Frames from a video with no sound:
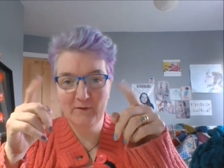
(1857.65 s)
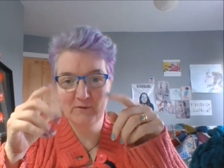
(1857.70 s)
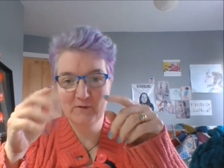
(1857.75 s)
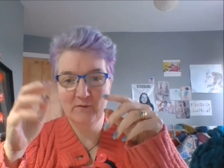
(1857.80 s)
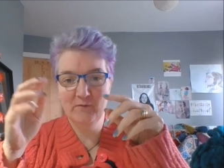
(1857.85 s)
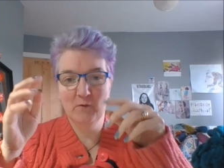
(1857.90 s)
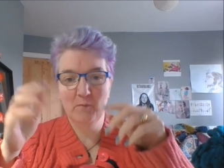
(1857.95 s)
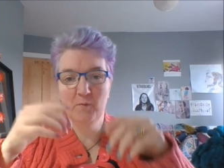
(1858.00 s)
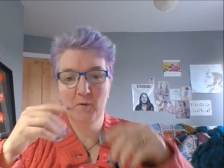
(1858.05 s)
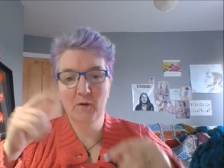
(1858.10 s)

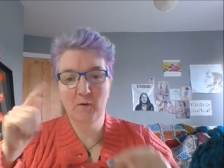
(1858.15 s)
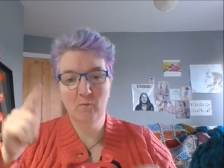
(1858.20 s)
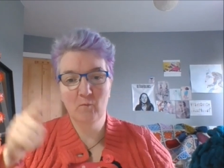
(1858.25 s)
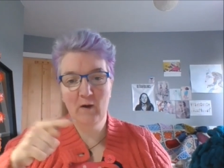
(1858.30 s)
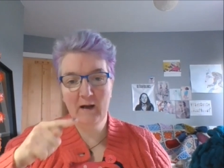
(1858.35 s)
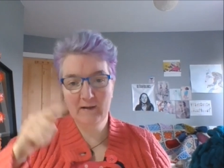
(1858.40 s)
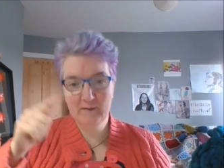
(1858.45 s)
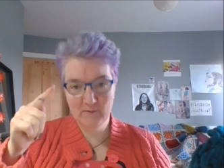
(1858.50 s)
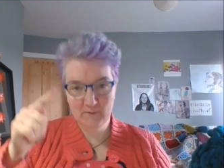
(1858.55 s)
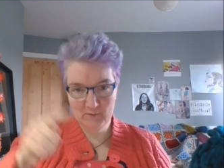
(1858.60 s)
So if you're putting
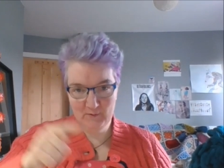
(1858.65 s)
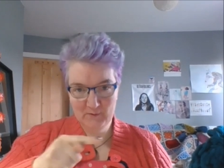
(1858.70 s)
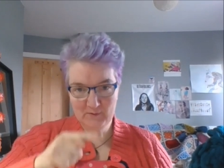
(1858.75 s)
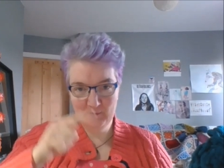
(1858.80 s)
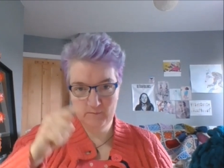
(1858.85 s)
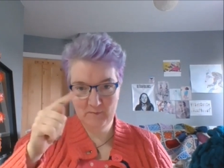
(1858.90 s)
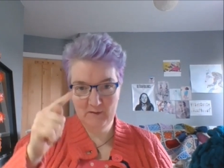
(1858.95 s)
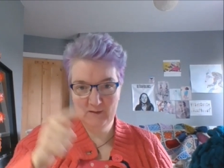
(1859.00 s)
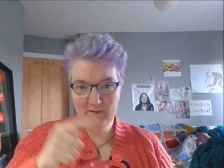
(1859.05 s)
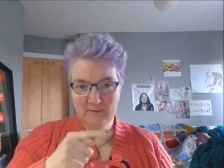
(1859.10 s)
wax onto
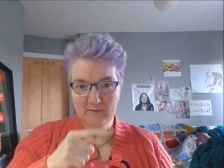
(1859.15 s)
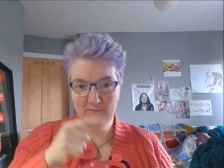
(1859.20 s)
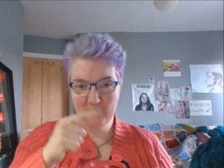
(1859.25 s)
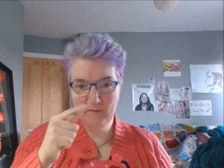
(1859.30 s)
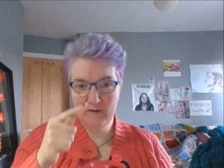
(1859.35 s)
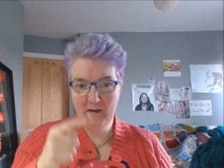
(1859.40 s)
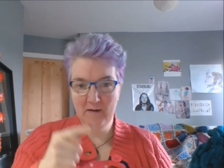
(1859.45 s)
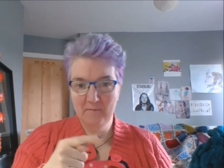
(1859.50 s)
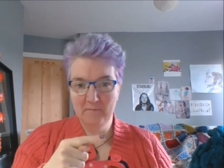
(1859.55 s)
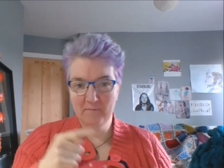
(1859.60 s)
somebody's
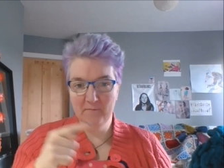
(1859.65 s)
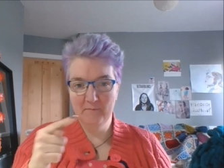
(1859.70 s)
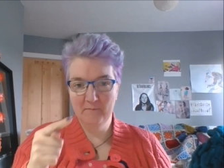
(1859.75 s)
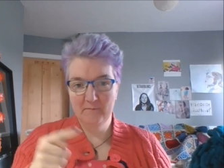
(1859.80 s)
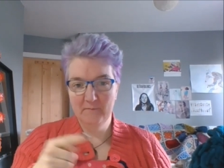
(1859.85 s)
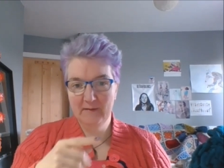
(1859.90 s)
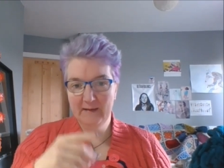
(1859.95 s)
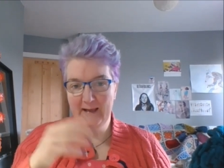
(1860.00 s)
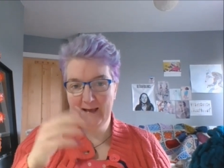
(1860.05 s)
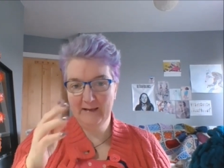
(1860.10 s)
um,
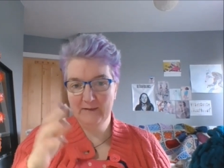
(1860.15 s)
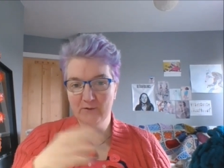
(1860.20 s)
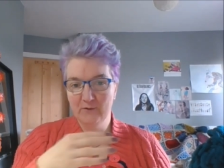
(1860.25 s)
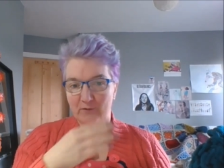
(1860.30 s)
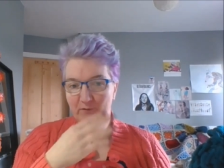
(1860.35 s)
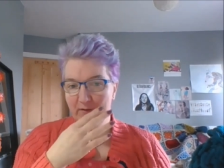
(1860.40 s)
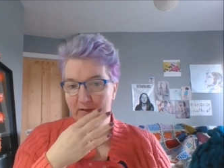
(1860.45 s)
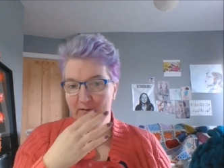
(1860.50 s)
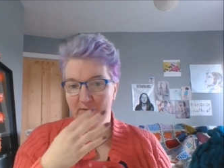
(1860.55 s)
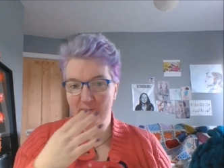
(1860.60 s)
legs
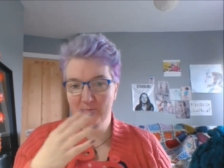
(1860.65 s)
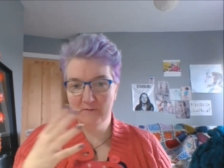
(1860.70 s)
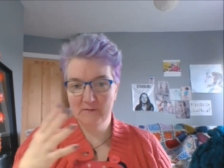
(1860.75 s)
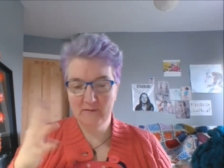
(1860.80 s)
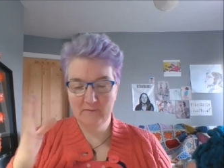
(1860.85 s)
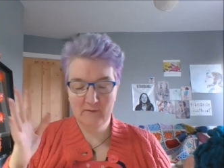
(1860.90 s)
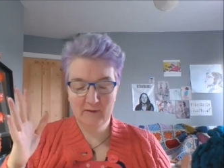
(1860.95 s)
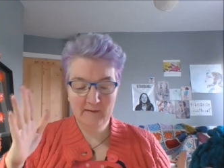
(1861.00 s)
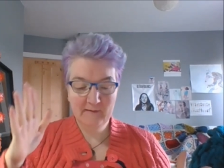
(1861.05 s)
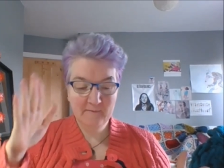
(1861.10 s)
or face or
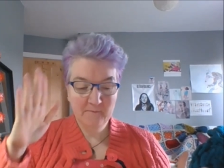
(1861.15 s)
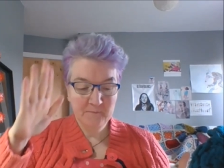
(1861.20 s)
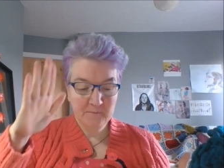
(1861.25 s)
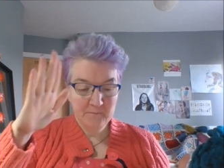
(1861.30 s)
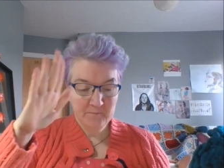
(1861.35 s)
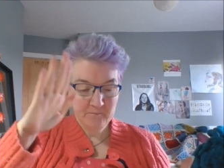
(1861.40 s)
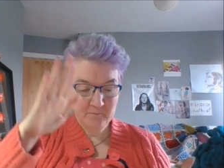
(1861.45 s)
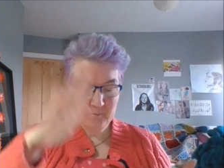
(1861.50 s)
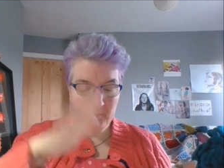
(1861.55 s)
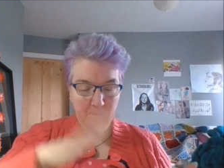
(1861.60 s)
whatever,
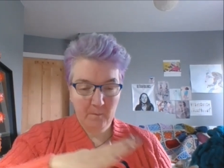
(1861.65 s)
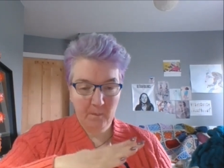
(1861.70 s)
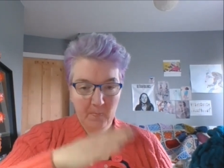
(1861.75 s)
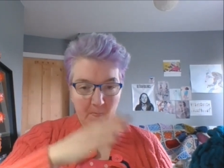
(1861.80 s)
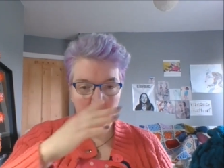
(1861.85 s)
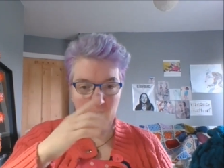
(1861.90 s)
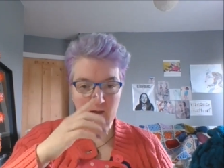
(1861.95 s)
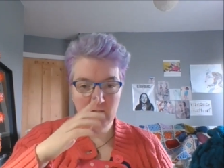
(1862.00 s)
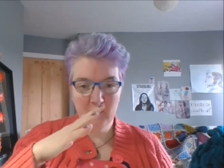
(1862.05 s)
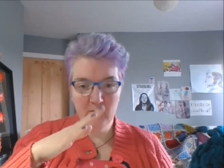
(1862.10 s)

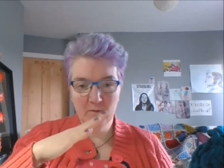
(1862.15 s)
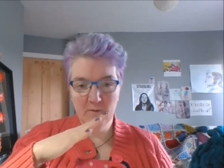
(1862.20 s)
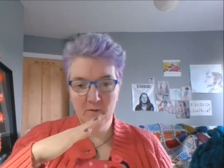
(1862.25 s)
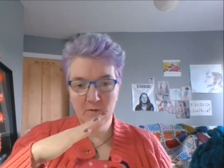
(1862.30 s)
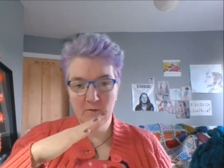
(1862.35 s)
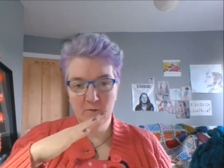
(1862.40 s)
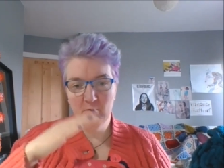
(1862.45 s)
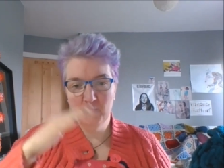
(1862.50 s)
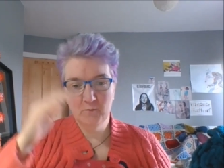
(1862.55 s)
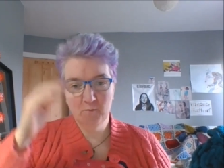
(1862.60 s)
you,
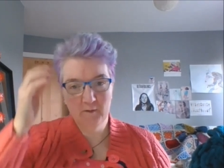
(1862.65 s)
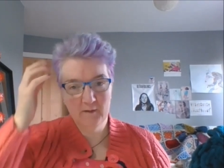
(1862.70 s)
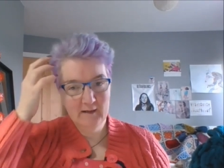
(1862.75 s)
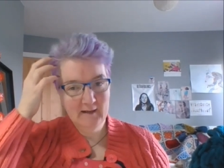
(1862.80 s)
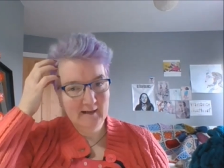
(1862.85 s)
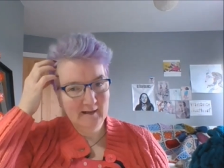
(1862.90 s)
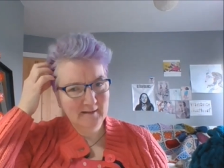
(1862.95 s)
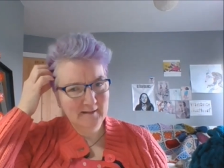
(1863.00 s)
use wooden, And